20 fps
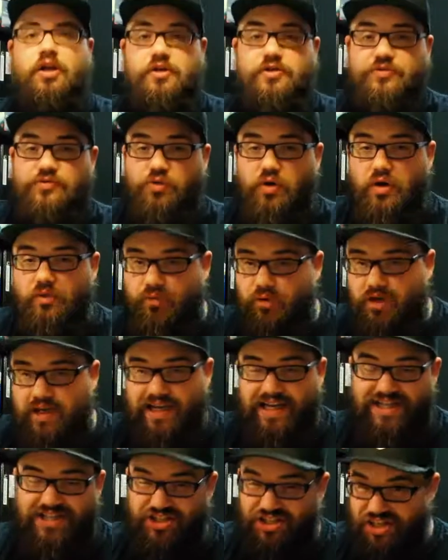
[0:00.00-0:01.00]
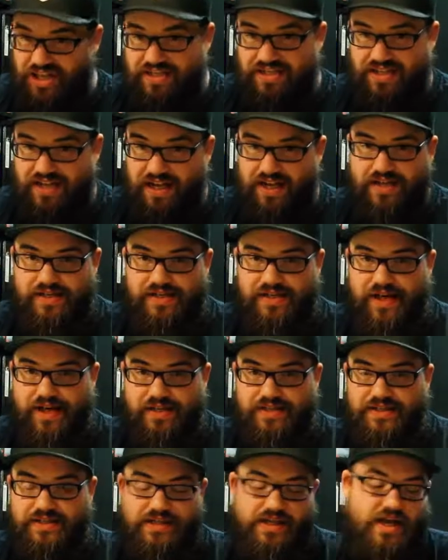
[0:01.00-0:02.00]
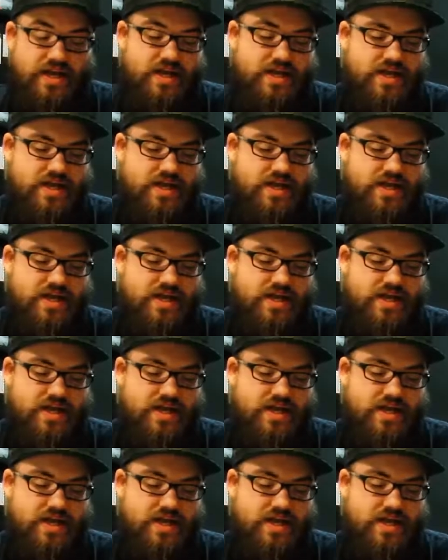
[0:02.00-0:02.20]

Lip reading: So I'm running a Jeskai deck today.